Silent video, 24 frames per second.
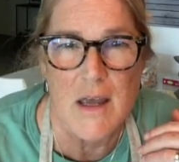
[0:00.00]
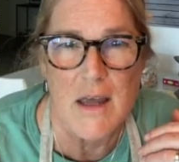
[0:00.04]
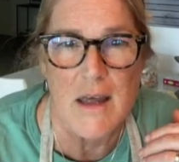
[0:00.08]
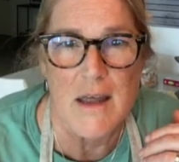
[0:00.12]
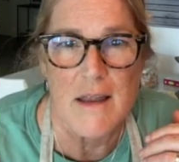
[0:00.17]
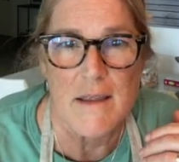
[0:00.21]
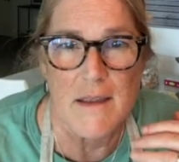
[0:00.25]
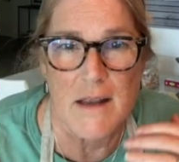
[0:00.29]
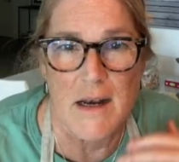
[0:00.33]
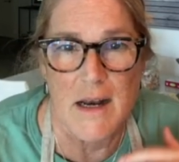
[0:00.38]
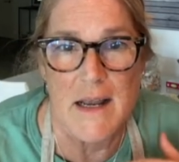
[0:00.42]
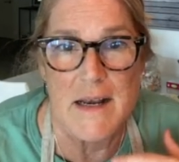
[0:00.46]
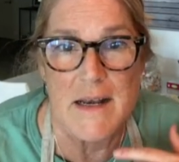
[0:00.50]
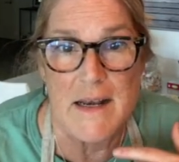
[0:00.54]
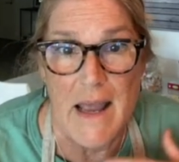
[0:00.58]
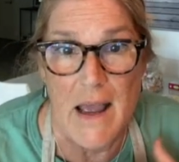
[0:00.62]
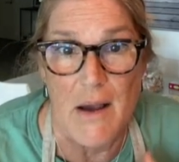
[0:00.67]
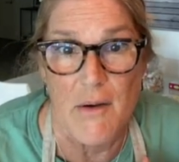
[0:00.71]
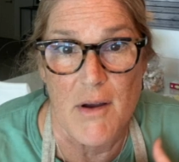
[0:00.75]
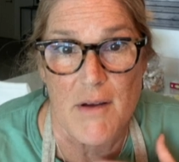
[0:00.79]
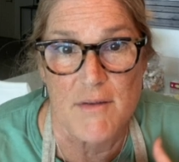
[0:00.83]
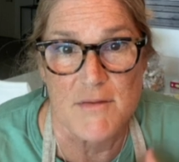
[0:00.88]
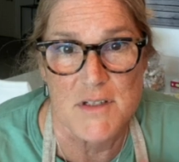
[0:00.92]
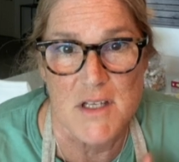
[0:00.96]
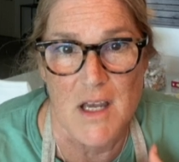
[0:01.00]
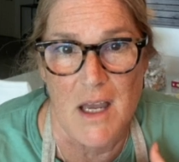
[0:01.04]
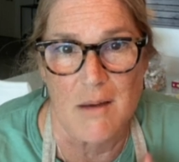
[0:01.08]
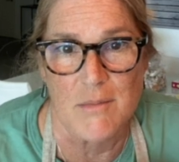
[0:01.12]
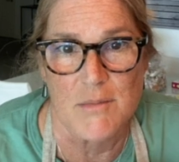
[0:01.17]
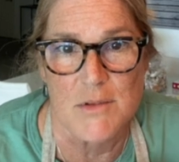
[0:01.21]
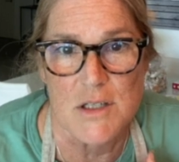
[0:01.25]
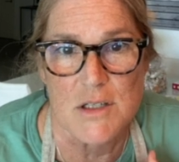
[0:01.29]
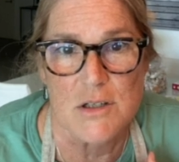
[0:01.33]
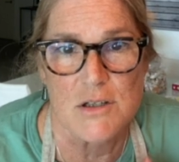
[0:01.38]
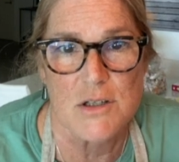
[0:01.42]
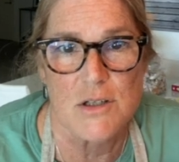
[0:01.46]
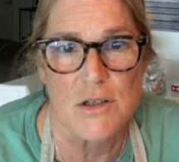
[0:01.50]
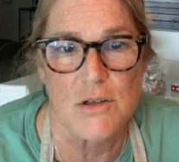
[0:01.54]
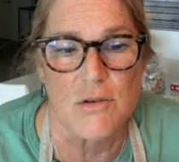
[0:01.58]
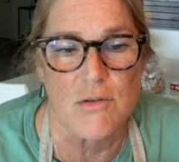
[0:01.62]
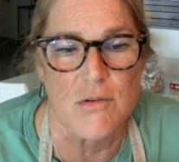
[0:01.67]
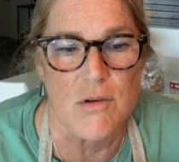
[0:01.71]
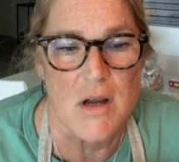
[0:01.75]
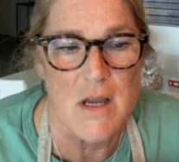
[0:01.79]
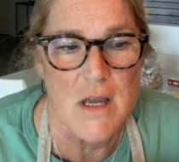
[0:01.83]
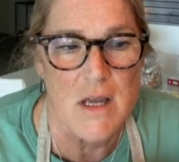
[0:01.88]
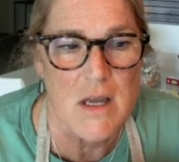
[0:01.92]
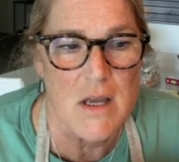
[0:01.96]
that I now have time to do.
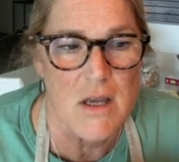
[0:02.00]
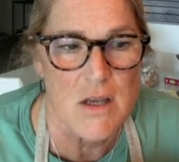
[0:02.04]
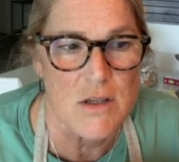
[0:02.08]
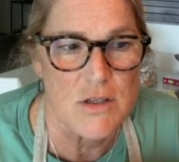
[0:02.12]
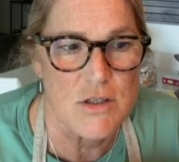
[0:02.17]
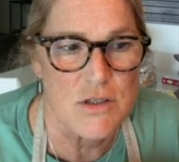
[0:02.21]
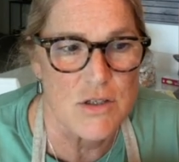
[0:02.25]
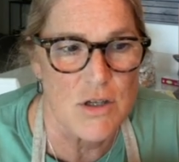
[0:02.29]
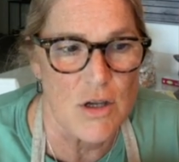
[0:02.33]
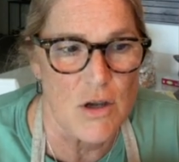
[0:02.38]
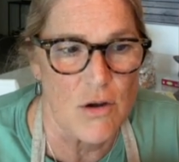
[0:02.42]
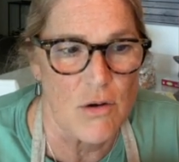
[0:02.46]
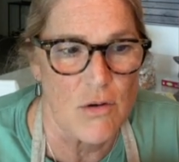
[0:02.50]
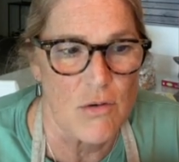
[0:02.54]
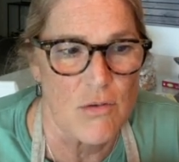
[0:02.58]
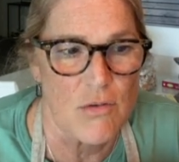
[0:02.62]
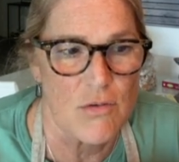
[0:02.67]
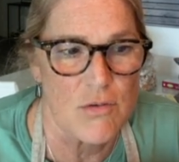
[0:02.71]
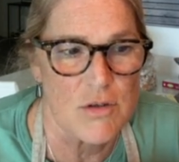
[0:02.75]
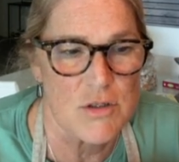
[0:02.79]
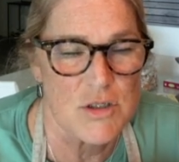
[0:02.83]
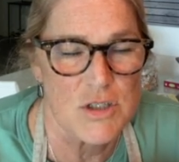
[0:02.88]
So